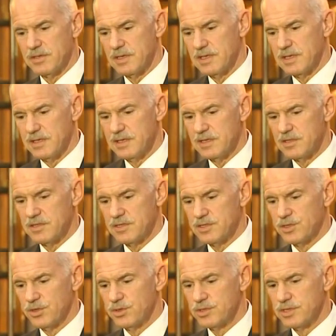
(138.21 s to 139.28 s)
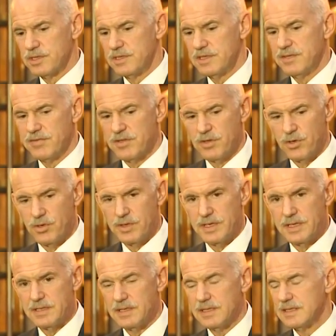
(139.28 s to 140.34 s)
it shows that even though
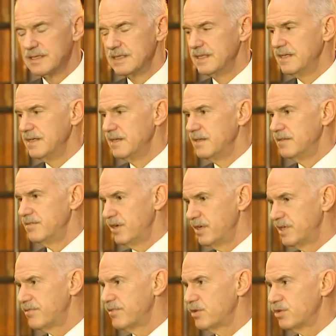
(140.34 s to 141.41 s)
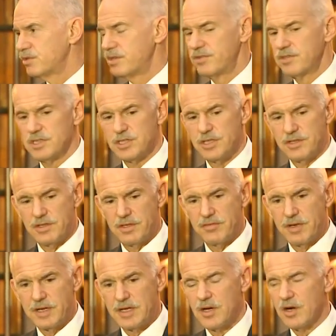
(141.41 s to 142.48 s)
in very difficult decisions and
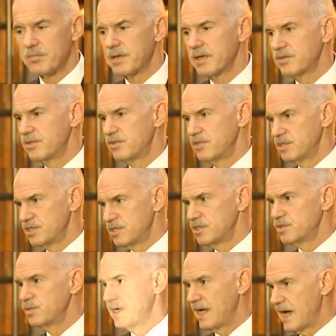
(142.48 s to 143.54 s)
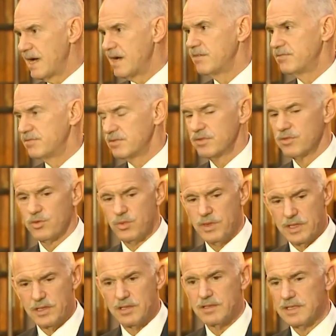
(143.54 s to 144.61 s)
very complex decisions, we have the
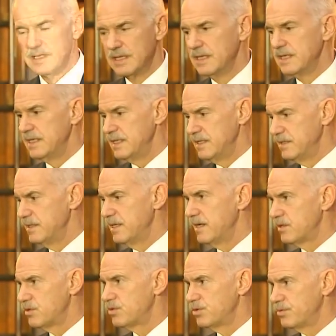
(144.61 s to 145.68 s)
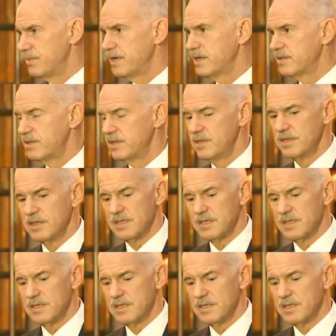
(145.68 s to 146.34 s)
will in the end to make the